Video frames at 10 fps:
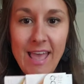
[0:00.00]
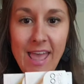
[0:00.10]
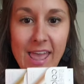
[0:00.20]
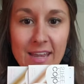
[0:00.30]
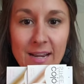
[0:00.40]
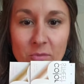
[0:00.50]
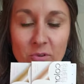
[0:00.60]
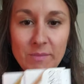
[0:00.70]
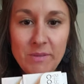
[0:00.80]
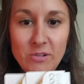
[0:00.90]
and I'm
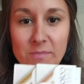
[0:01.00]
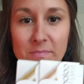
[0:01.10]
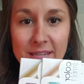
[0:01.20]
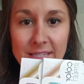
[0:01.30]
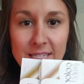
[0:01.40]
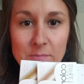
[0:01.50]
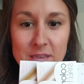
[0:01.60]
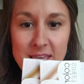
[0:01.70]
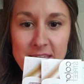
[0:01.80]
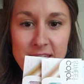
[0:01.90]
going to be doing Meant to
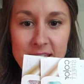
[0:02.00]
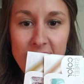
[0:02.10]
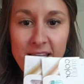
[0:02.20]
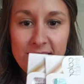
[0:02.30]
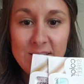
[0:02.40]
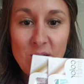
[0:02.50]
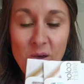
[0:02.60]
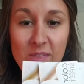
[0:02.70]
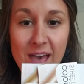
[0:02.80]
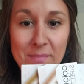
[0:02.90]
Be
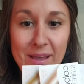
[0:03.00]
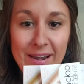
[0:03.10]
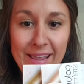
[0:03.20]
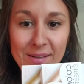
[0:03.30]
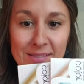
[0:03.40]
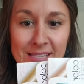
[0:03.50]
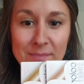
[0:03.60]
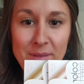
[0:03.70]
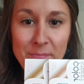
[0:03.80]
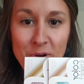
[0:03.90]
so that my nails can
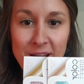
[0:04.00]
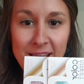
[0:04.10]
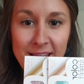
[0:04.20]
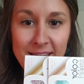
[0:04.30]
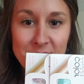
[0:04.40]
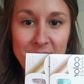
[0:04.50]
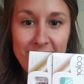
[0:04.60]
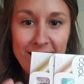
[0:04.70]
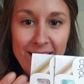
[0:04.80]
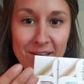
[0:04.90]
be pretty because right
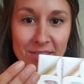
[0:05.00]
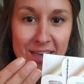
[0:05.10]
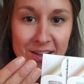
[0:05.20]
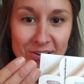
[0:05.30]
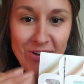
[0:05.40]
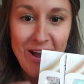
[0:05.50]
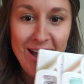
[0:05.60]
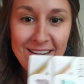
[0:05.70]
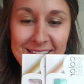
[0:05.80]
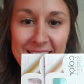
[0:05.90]
now they're
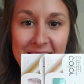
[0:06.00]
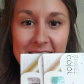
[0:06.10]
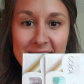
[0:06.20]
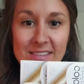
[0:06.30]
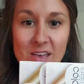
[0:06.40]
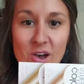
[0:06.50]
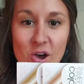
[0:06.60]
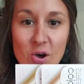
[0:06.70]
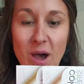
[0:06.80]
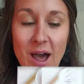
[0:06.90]
not.
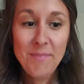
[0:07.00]
So I'm